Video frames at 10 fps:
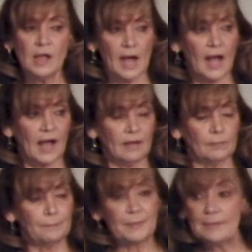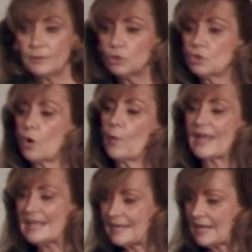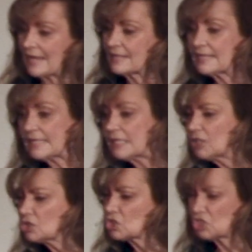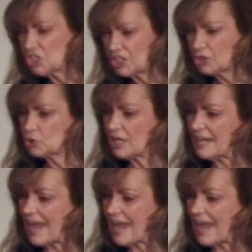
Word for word: uh, people who go in and kill children,